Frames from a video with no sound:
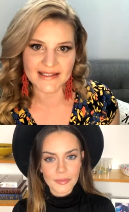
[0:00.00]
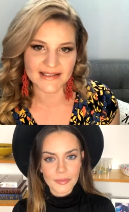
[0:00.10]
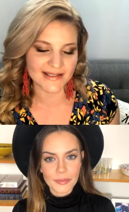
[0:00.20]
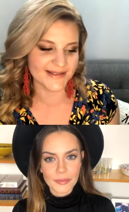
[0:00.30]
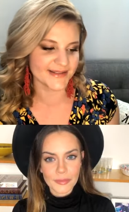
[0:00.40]
Speaker 1: to
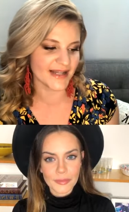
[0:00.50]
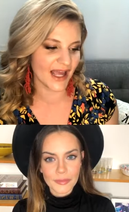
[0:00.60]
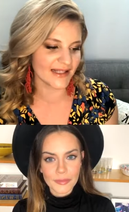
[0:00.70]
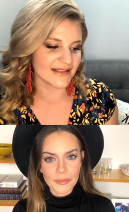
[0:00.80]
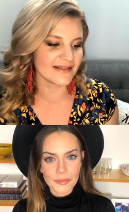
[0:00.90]
start
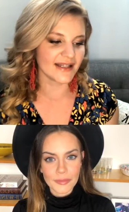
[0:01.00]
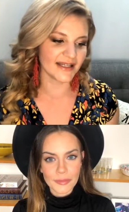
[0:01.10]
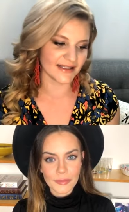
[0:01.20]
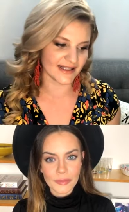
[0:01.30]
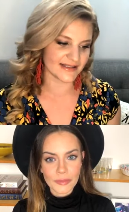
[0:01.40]
singing
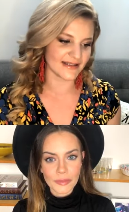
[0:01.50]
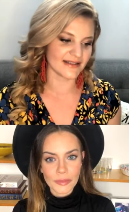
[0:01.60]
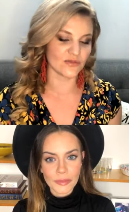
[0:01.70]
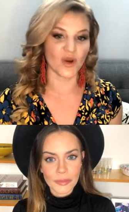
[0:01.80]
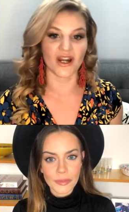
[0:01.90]
lessons
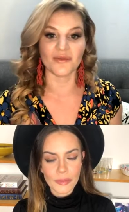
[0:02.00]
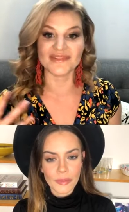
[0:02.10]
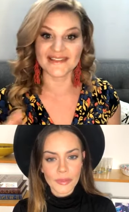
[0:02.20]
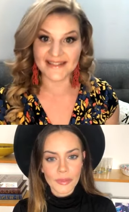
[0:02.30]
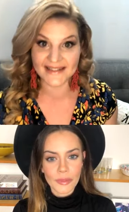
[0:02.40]
when I'm
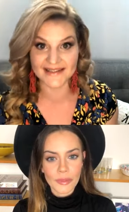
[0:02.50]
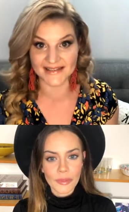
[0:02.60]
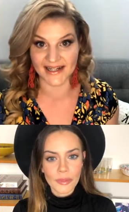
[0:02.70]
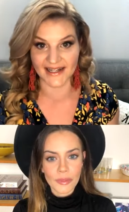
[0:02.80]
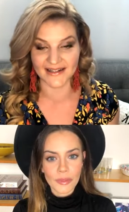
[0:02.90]

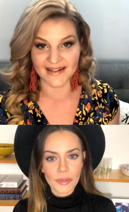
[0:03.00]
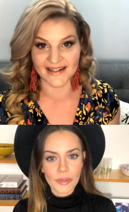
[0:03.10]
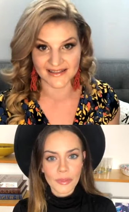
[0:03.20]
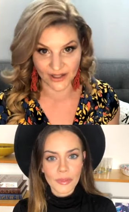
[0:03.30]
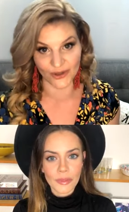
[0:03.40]
sixteen years
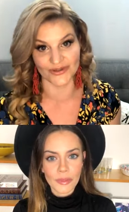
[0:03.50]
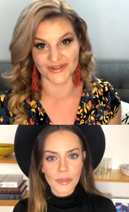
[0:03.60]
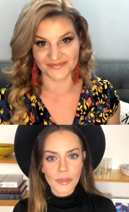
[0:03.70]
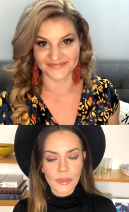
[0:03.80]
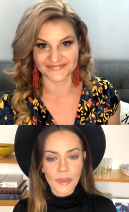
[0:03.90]
old?
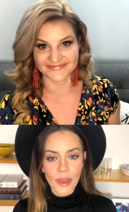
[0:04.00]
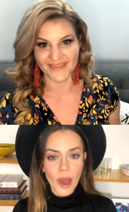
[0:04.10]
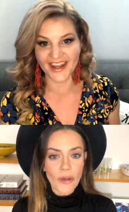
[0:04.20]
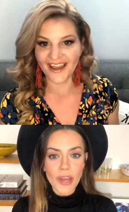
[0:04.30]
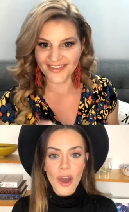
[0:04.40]
And oh, no,
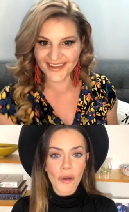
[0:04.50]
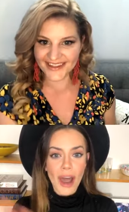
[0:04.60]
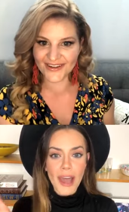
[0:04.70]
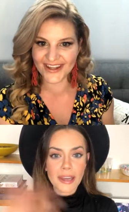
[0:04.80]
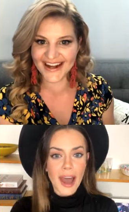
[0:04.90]
I you I,
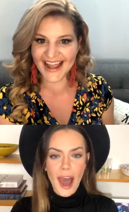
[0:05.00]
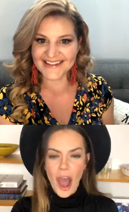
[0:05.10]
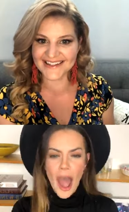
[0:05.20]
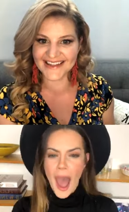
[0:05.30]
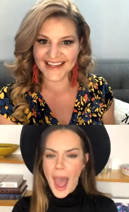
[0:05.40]
can answer
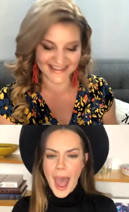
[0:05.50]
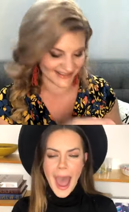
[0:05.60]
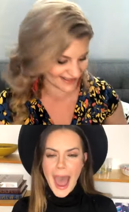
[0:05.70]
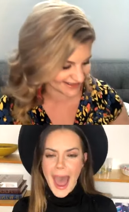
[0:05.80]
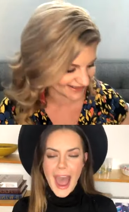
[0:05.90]
Speaker 2: this.
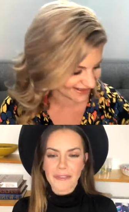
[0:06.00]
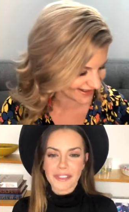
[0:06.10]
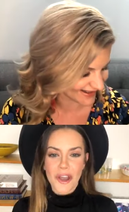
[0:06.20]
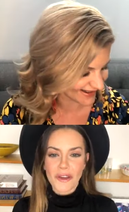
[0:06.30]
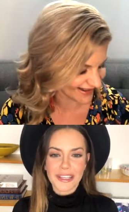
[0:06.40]
I will
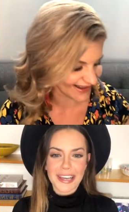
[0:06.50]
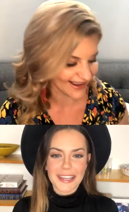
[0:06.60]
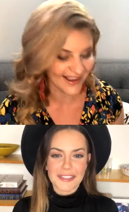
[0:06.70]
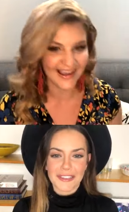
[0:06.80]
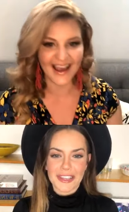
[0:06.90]
totally answer
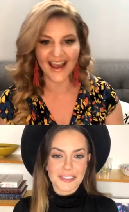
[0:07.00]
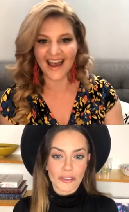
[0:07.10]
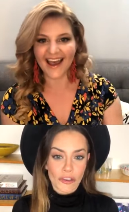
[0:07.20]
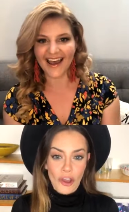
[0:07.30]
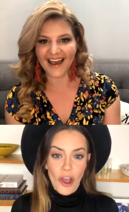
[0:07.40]
this.
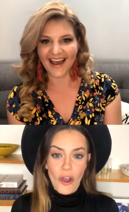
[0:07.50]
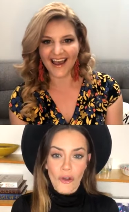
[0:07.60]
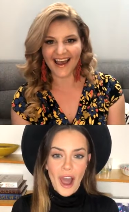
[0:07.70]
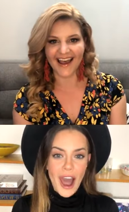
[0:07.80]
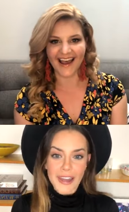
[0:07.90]
No,
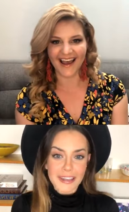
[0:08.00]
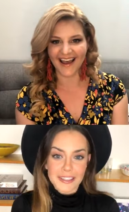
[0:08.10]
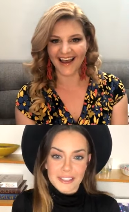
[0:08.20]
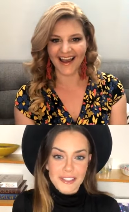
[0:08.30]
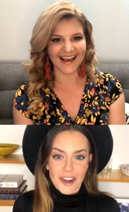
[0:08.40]
I didn't
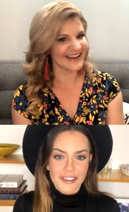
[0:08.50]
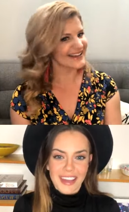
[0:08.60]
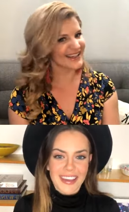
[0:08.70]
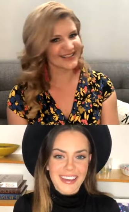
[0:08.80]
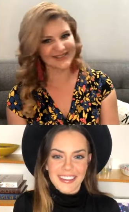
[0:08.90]
start then
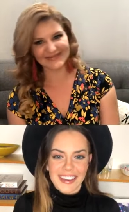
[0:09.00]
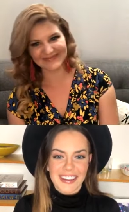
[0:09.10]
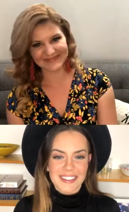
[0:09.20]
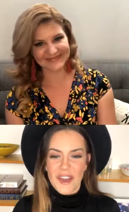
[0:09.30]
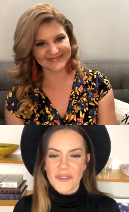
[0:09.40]
either.
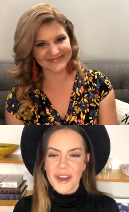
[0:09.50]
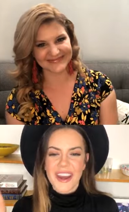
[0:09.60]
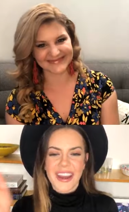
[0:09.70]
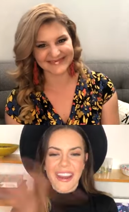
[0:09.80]
Don't worry.